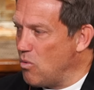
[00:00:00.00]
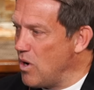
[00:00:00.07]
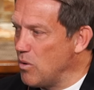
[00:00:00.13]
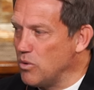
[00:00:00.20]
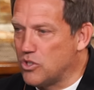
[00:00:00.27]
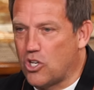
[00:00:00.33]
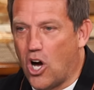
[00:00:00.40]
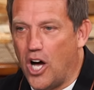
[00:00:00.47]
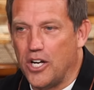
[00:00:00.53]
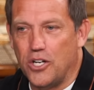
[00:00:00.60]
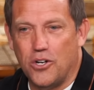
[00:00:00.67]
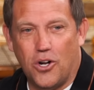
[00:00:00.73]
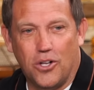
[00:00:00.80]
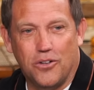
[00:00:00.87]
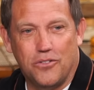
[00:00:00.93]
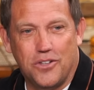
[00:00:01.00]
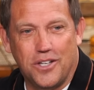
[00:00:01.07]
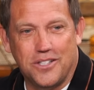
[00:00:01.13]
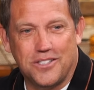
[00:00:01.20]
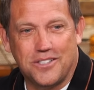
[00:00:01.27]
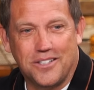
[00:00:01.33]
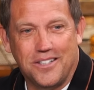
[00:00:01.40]
where was God in all of
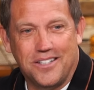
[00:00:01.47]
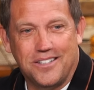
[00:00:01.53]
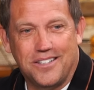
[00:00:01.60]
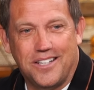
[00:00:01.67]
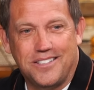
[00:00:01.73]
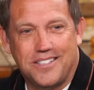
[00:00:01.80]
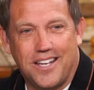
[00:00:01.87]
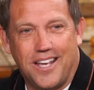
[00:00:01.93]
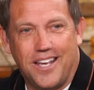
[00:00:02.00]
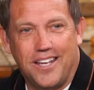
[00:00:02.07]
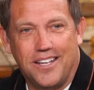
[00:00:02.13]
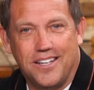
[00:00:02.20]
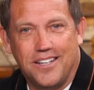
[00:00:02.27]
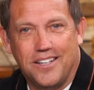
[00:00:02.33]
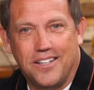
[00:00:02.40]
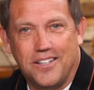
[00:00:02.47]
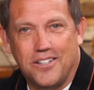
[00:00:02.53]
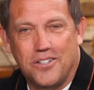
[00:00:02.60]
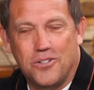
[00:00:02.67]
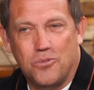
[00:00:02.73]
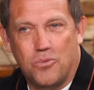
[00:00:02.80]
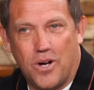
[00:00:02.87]
this? They say,
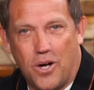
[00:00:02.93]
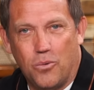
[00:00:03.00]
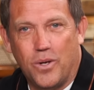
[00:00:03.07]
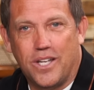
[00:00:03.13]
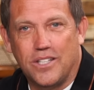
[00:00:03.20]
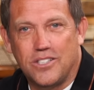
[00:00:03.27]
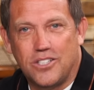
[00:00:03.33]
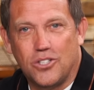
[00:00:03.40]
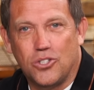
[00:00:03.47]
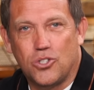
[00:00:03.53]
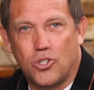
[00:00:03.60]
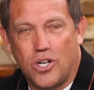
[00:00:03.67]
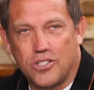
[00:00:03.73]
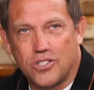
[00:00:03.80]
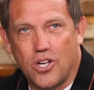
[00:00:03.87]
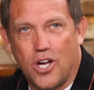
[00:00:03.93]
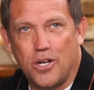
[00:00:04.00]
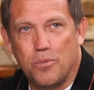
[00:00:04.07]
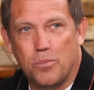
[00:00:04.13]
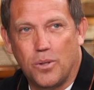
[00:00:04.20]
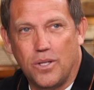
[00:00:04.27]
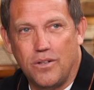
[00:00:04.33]
well, we can still trust God
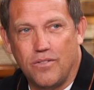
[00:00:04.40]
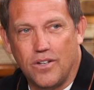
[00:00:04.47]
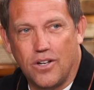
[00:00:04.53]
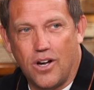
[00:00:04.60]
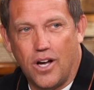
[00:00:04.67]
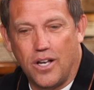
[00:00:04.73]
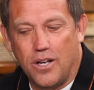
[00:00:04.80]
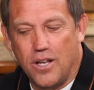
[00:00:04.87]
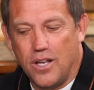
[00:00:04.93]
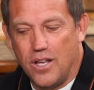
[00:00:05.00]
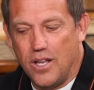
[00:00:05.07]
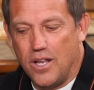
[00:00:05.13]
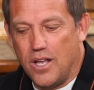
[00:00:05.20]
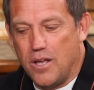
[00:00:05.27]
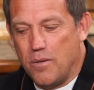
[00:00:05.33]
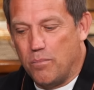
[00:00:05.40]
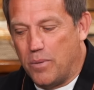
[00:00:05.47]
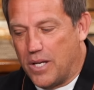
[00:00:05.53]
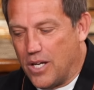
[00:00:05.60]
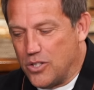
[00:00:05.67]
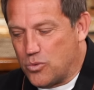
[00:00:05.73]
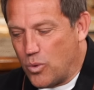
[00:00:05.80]
and believe in God
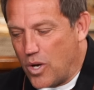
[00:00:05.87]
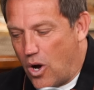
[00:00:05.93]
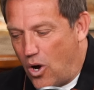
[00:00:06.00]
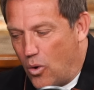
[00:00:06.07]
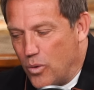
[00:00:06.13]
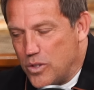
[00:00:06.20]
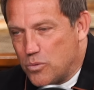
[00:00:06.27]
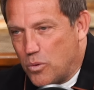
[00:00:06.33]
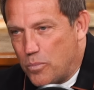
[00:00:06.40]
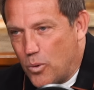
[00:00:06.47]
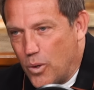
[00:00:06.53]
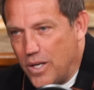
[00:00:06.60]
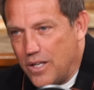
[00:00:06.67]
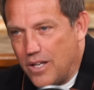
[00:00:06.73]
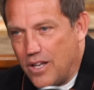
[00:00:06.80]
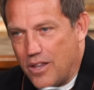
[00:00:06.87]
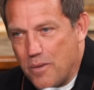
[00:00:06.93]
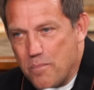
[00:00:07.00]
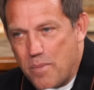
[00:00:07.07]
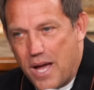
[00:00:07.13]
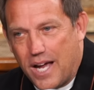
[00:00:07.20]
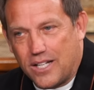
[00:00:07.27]
because we always will point
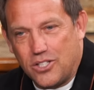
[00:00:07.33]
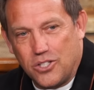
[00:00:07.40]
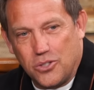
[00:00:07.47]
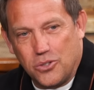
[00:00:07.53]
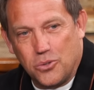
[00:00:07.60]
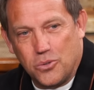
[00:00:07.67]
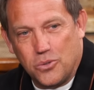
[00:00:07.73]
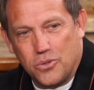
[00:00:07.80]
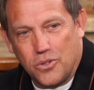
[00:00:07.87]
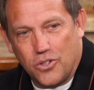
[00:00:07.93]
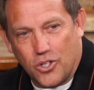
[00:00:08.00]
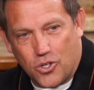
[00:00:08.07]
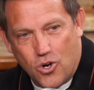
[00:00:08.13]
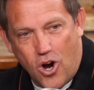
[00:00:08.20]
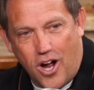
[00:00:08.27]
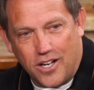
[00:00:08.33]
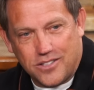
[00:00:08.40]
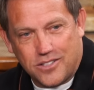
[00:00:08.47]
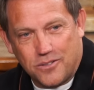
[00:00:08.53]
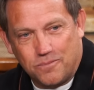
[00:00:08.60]
them back to the cross.